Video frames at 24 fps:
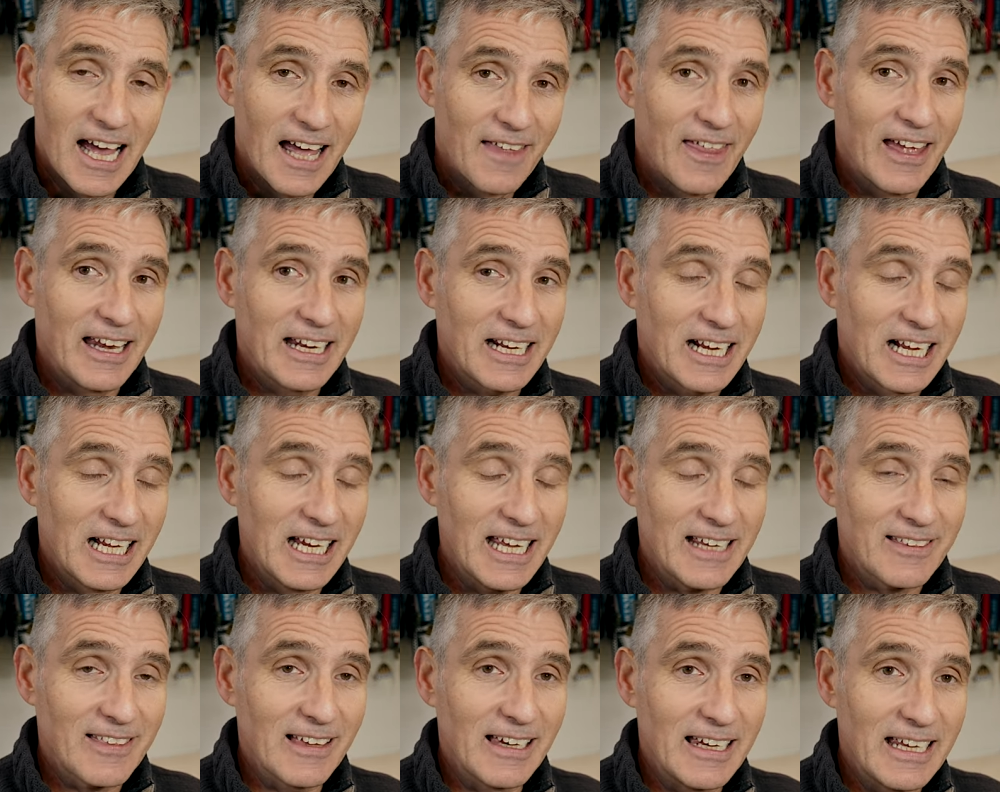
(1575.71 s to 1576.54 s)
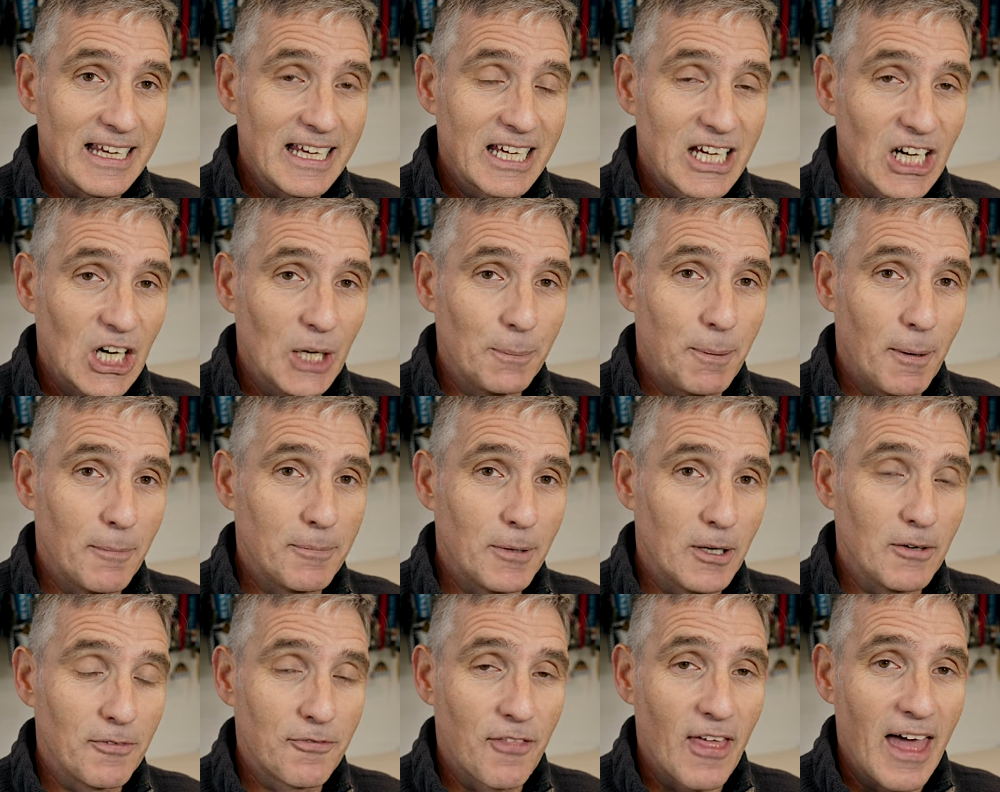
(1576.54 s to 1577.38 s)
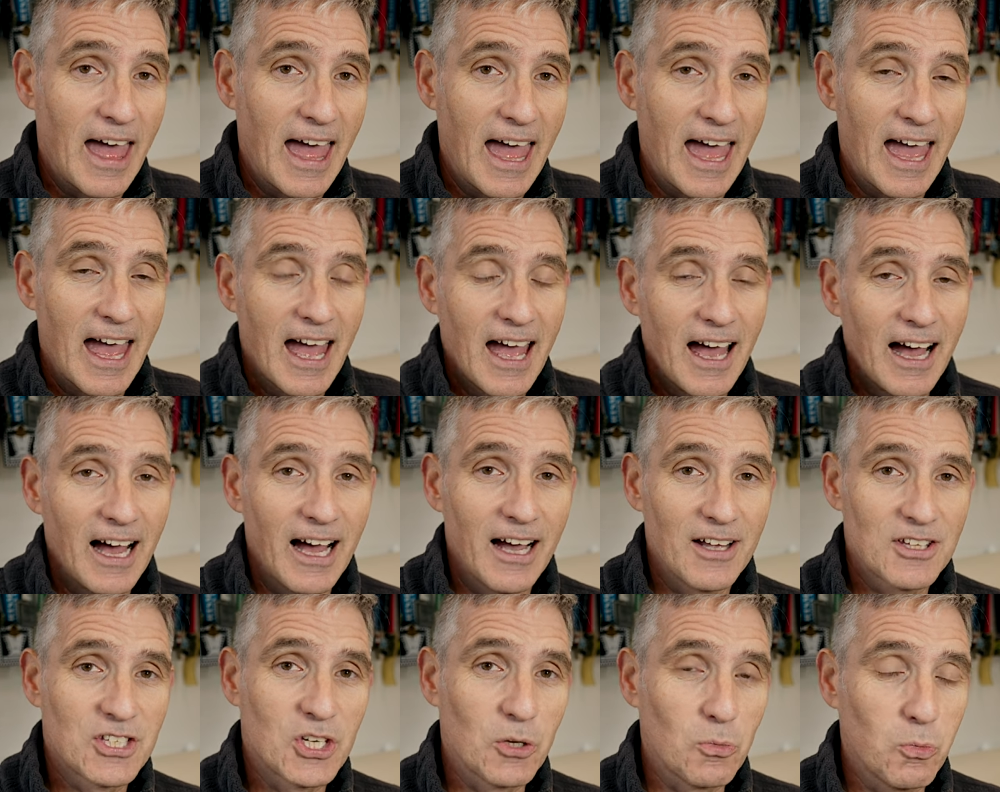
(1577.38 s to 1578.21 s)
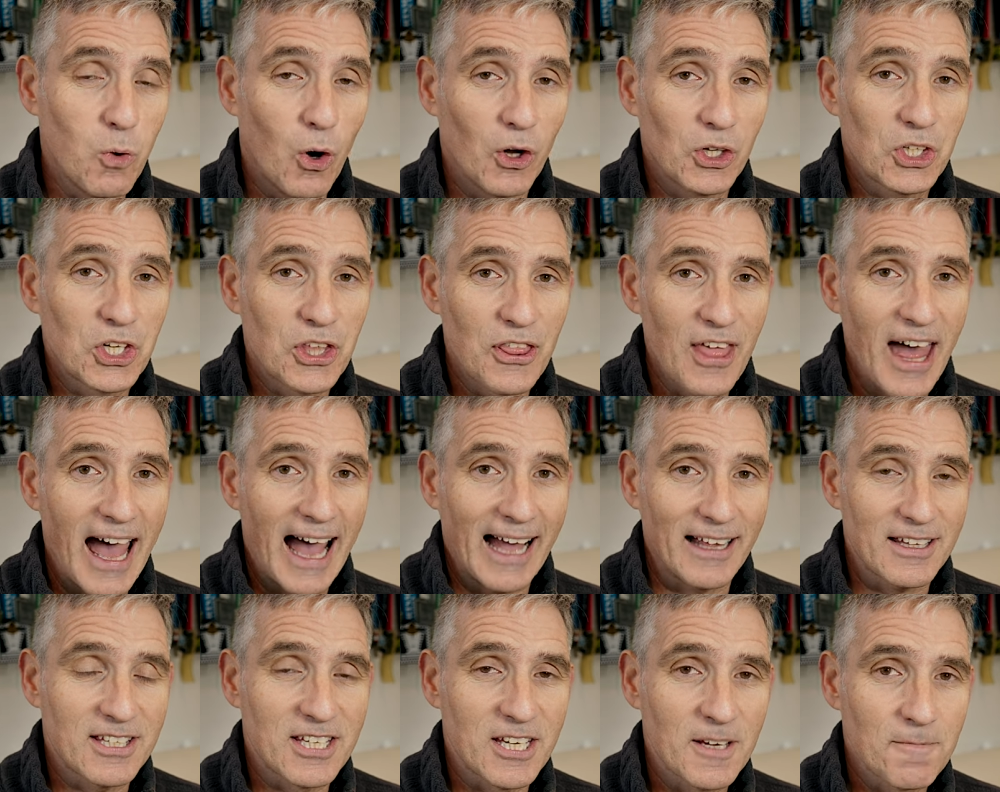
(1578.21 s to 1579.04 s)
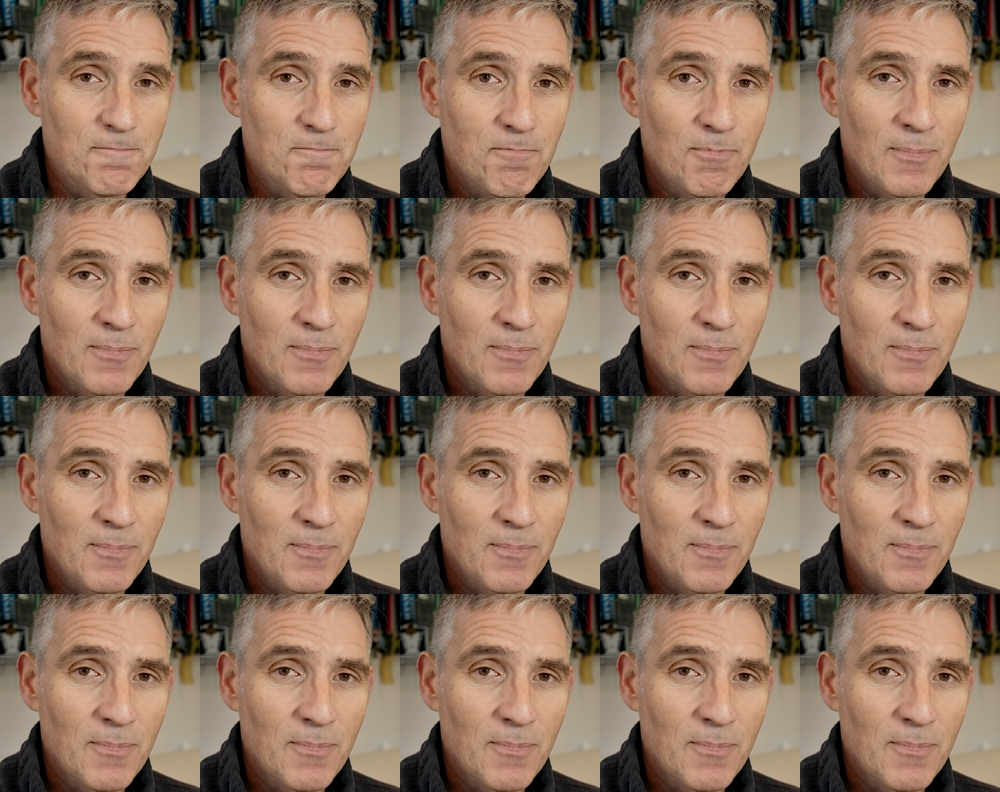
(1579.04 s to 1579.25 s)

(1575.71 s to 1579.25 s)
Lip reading: then click the link up above there to watch that.